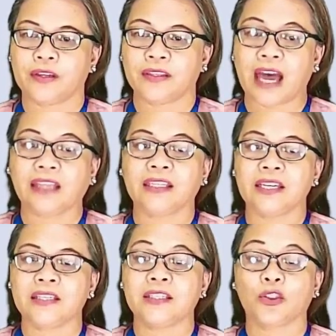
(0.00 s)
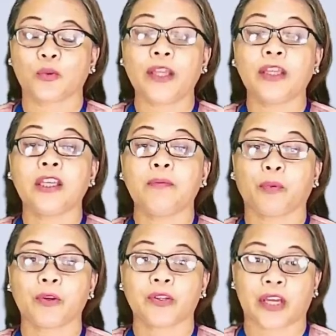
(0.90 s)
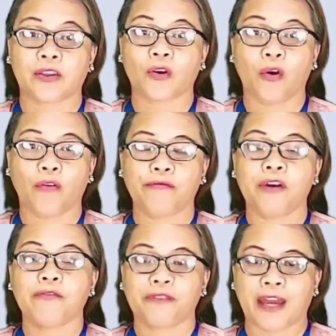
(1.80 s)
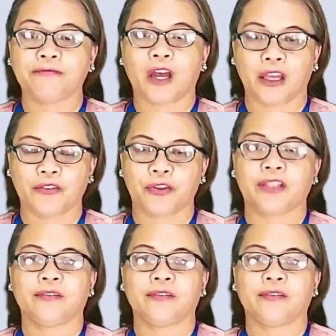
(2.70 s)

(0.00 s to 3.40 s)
That is the 20% of 500.